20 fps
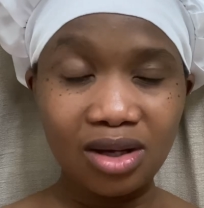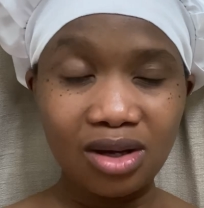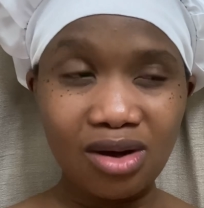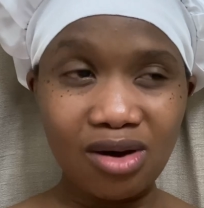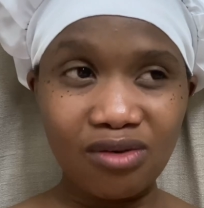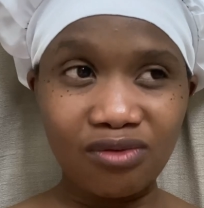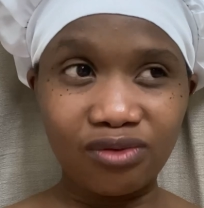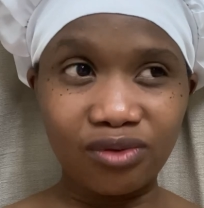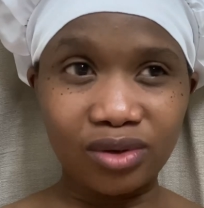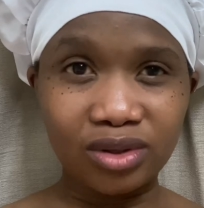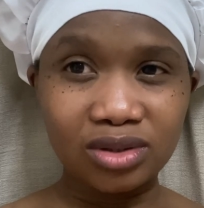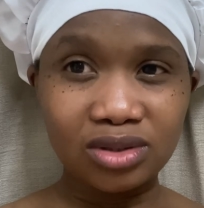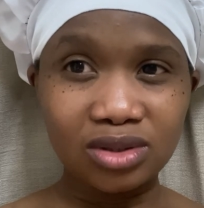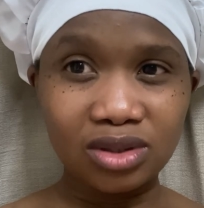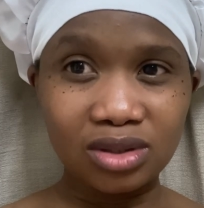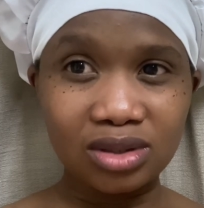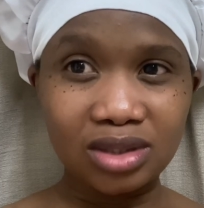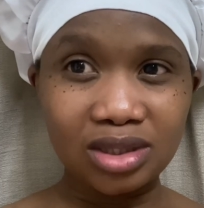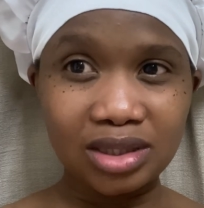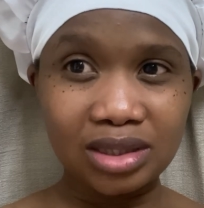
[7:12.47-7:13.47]
avoid
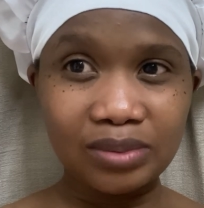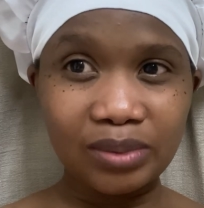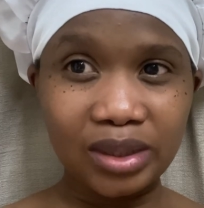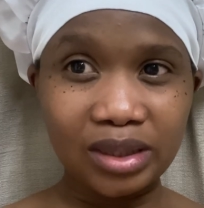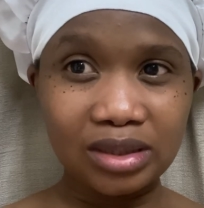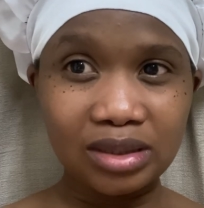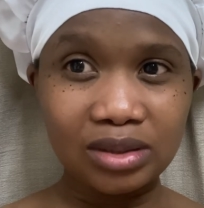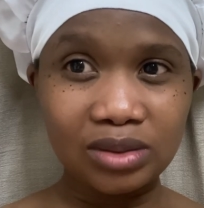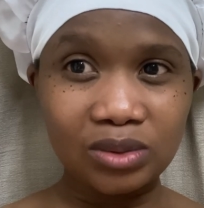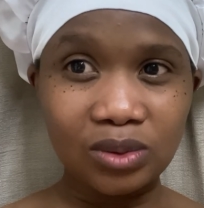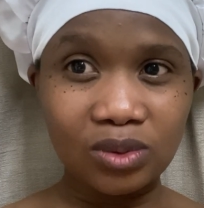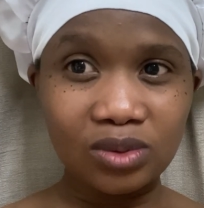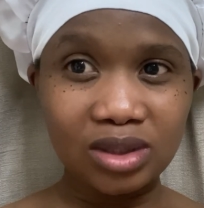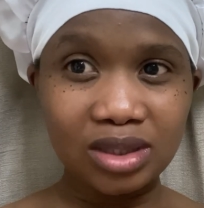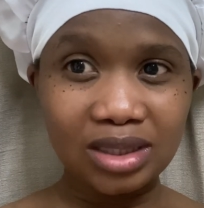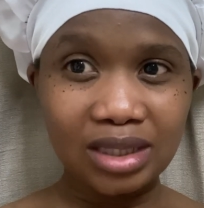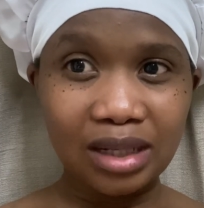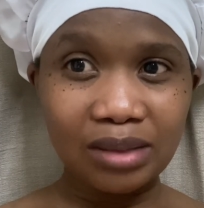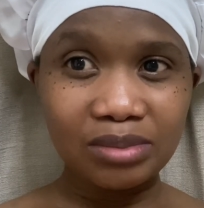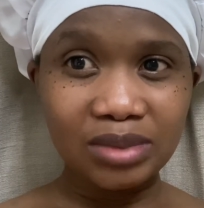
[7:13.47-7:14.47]
certain spaces all the
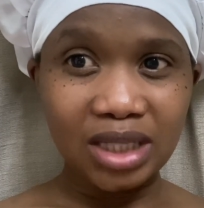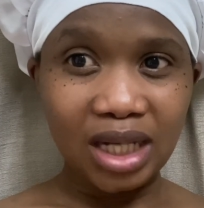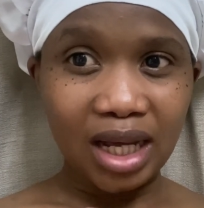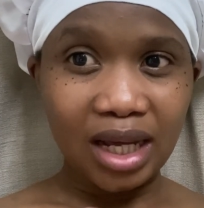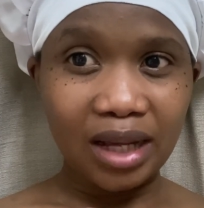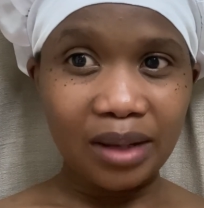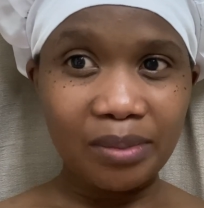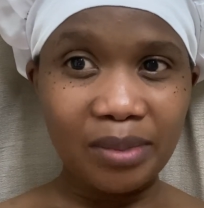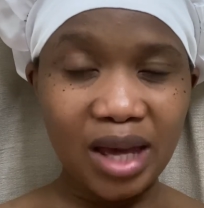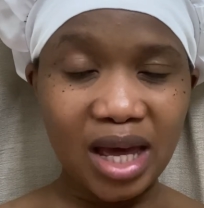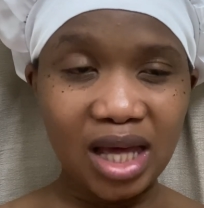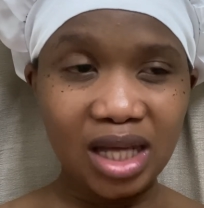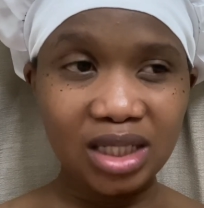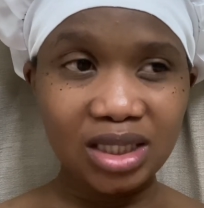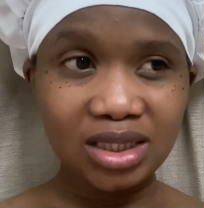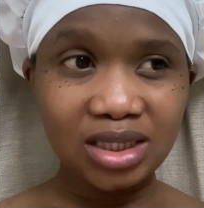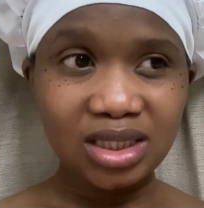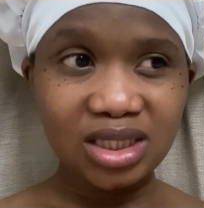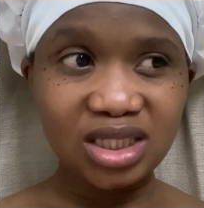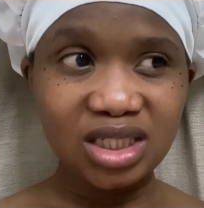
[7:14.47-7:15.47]
damn time
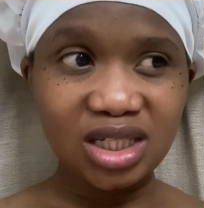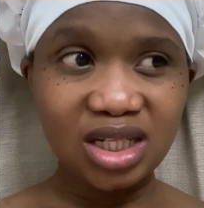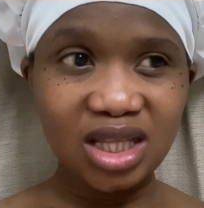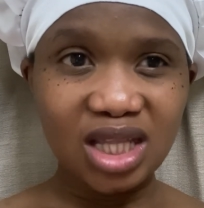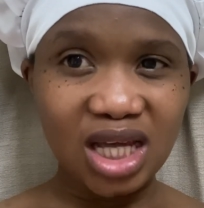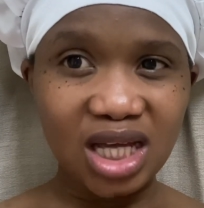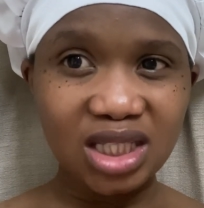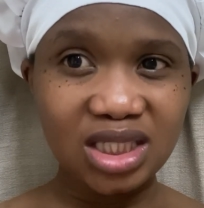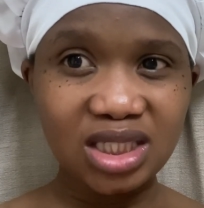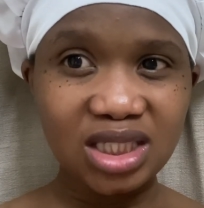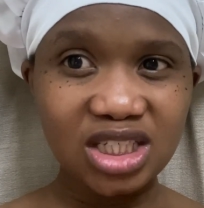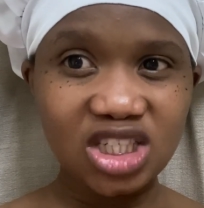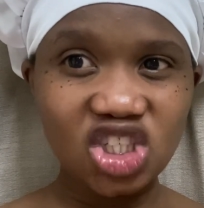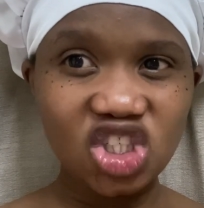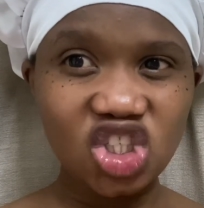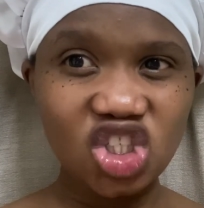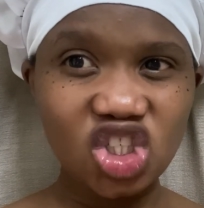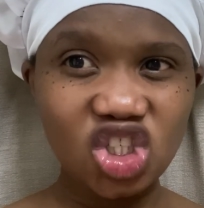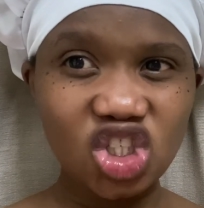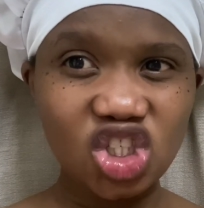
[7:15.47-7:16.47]
and that
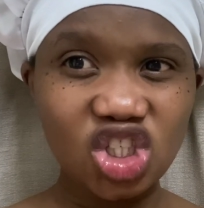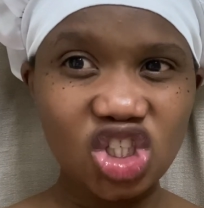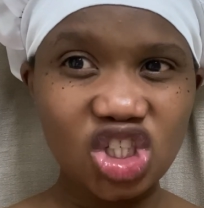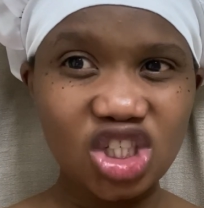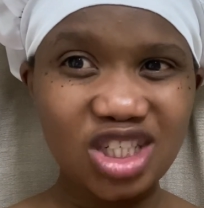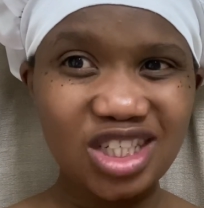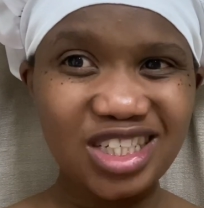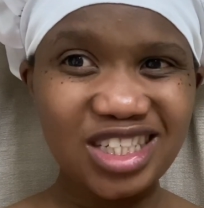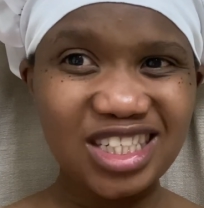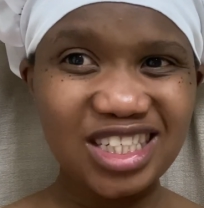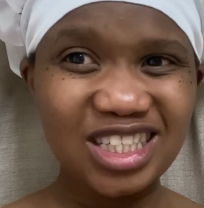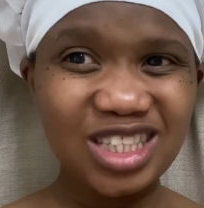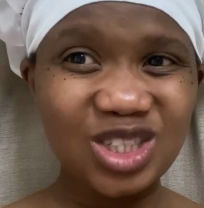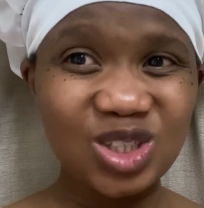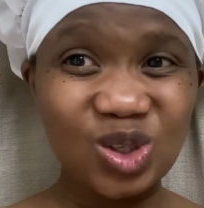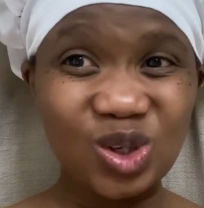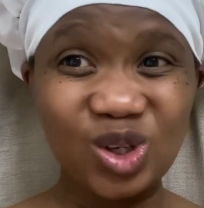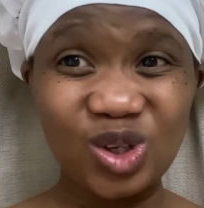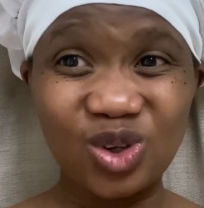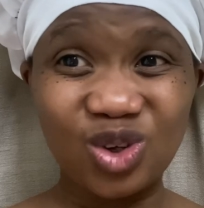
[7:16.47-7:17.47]
is just
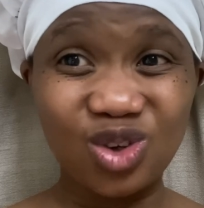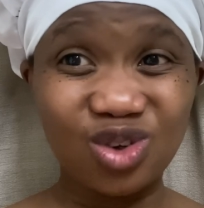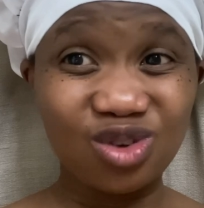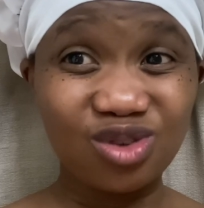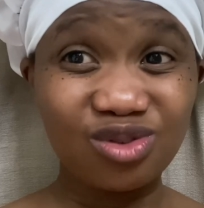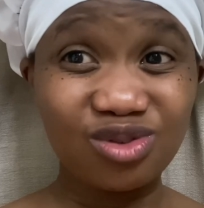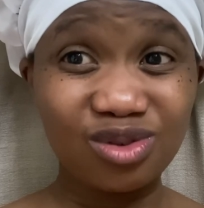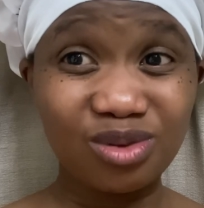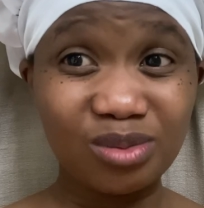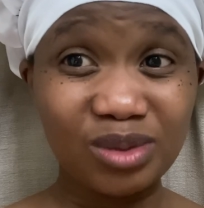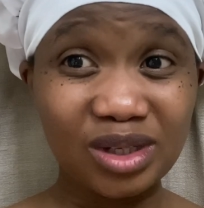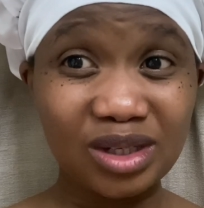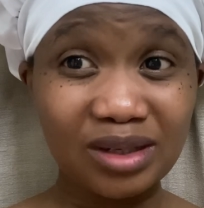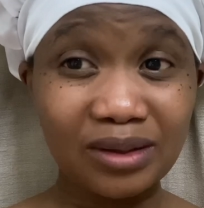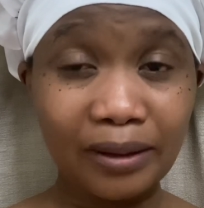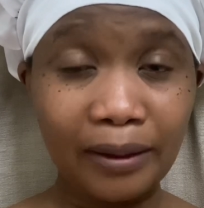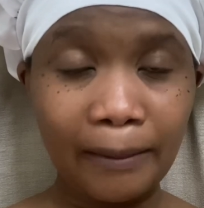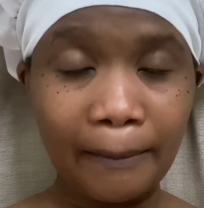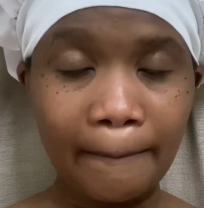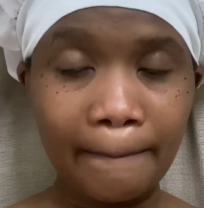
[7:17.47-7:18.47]
not good for
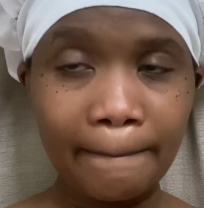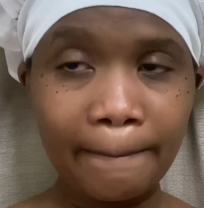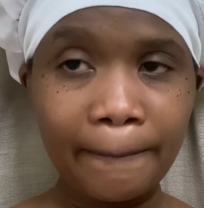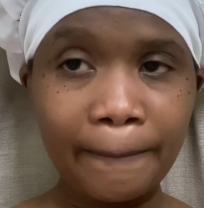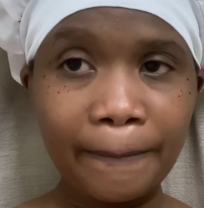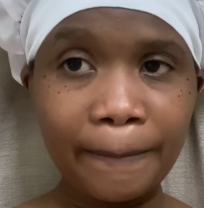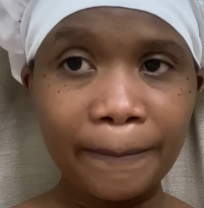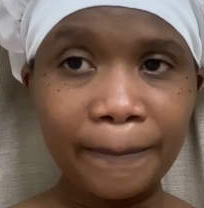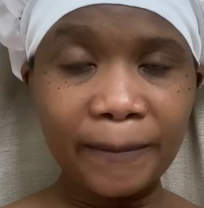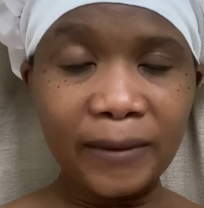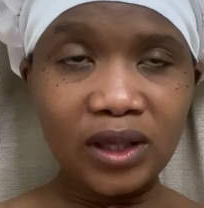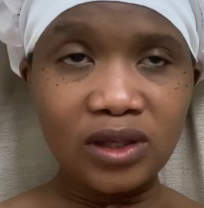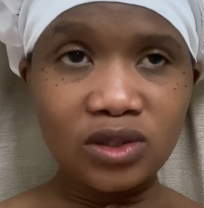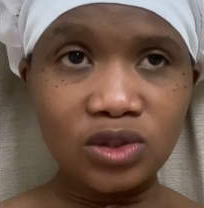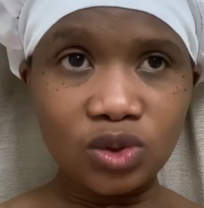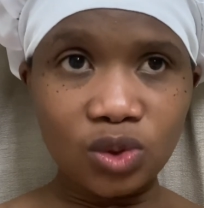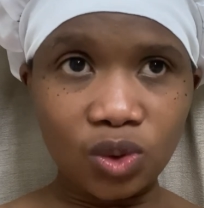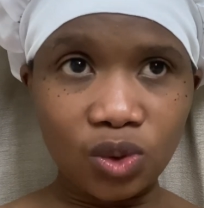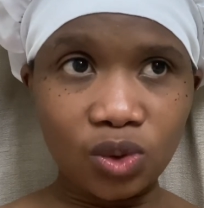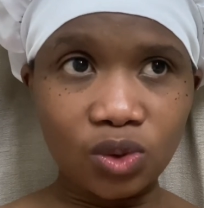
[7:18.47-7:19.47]
me
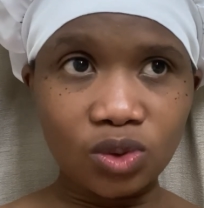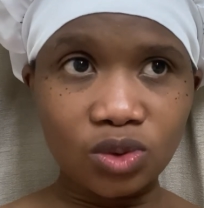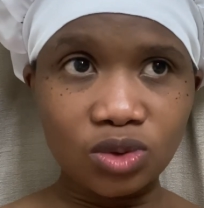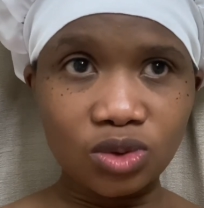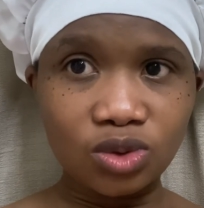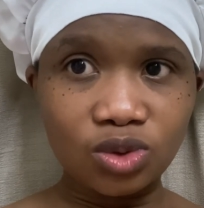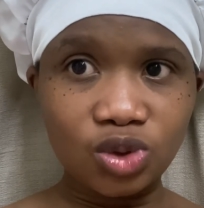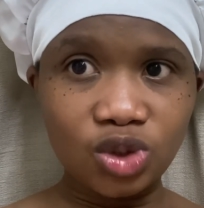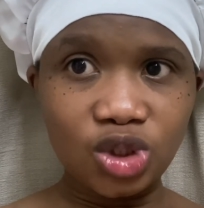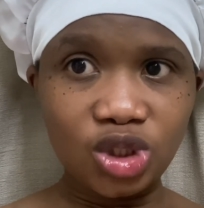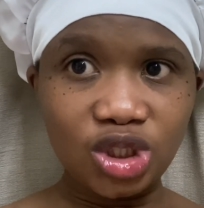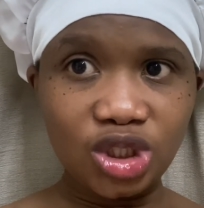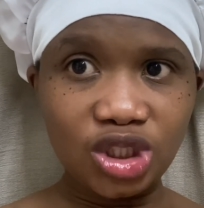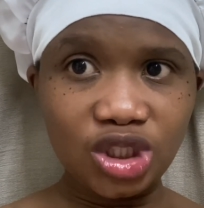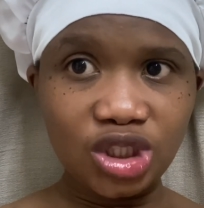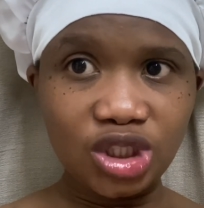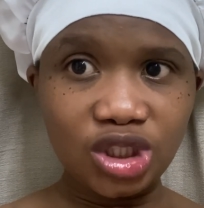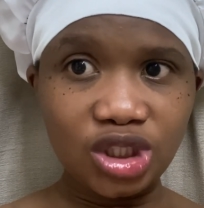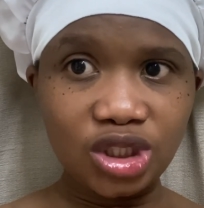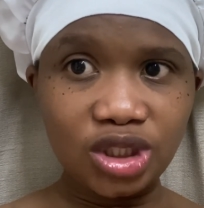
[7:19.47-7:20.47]
so
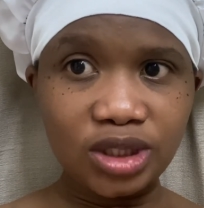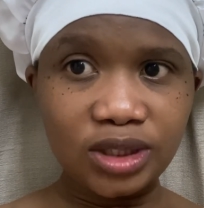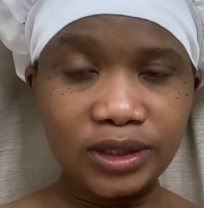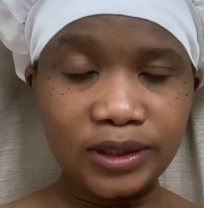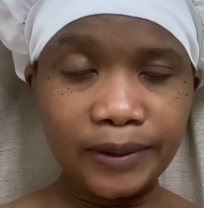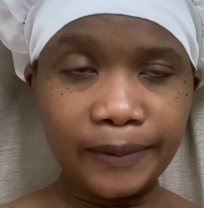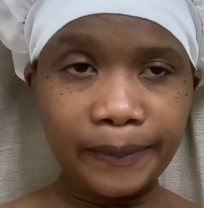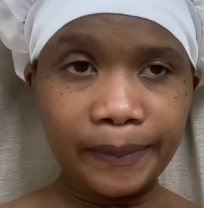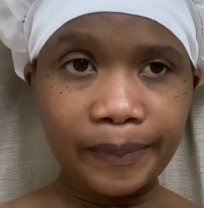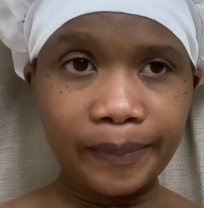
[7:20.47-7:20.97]
she